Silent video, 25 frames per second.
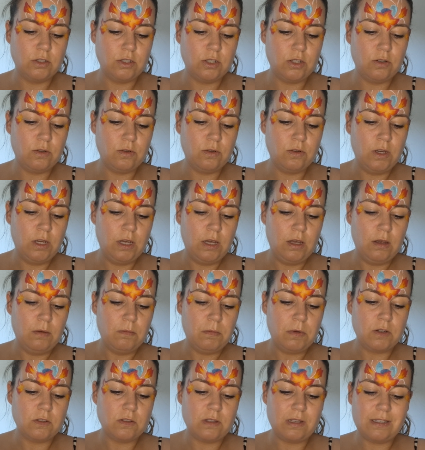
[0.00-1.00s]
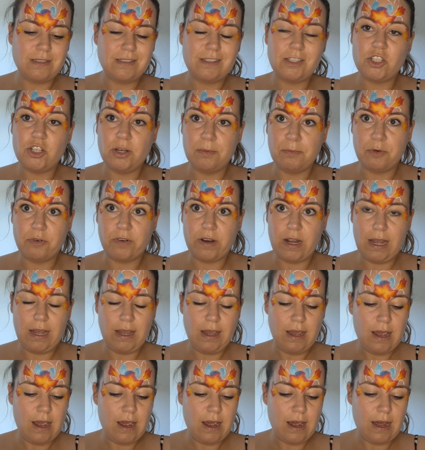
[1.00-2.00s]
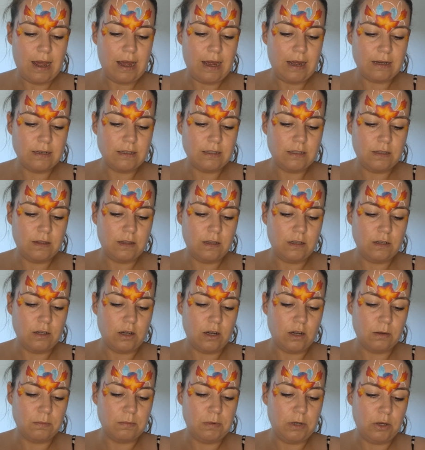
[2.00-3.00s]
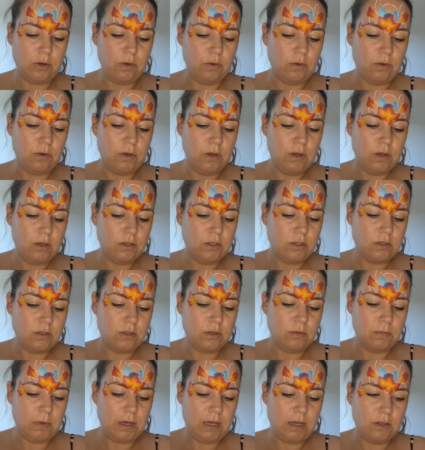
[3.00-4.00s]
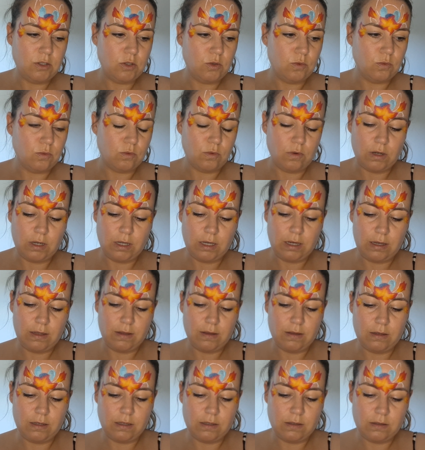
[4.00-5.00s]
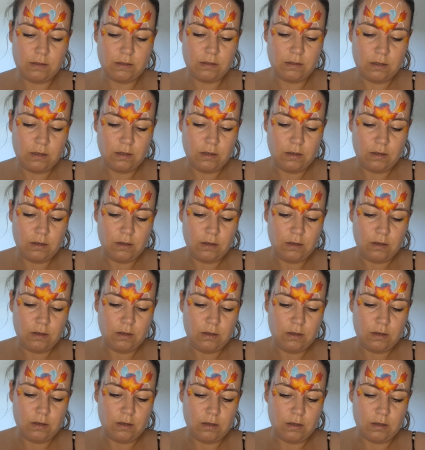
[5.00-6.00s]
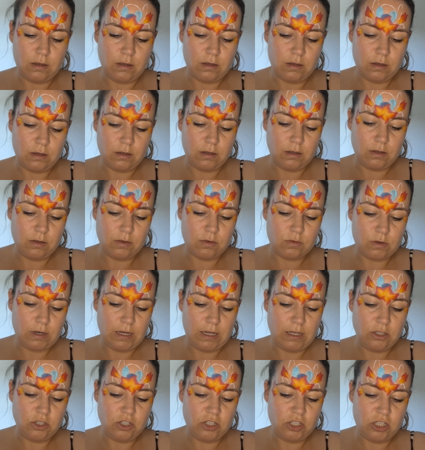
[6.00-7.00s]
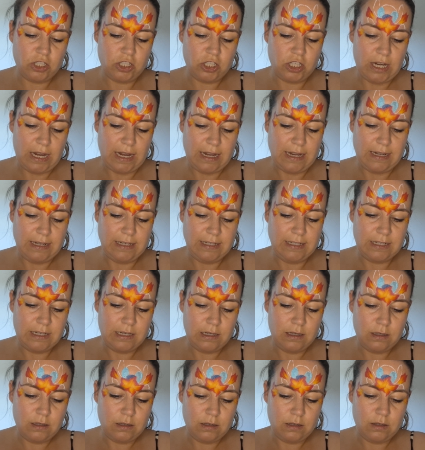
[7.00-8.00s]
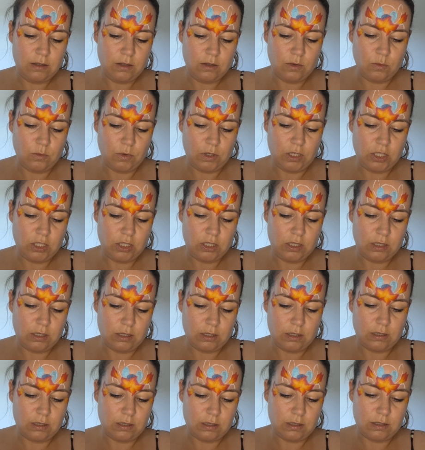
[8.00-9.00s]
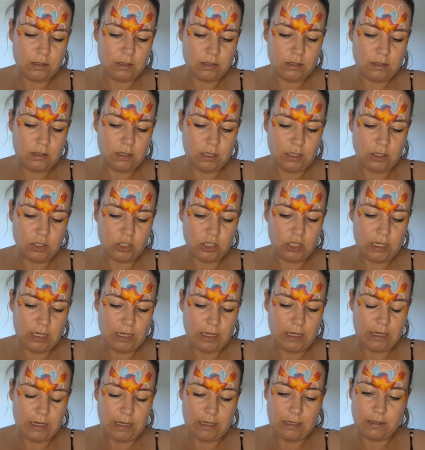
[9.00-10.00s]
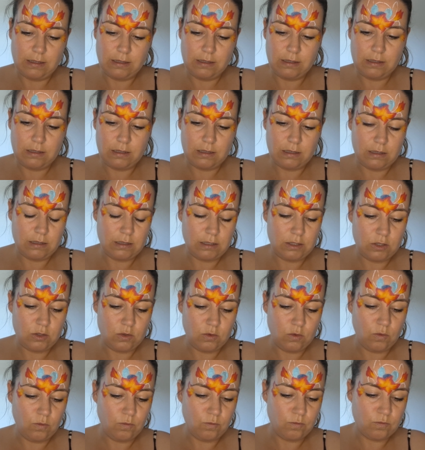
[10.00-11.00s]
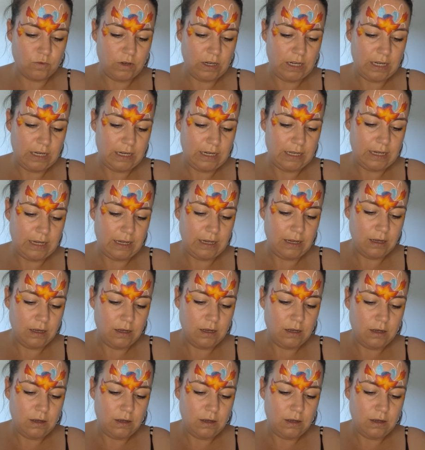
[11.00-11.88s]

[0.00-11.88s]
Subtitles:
do, because that's shimmery, and the dark blue, just to make sure I get this great shade, which stitch is, and it's not really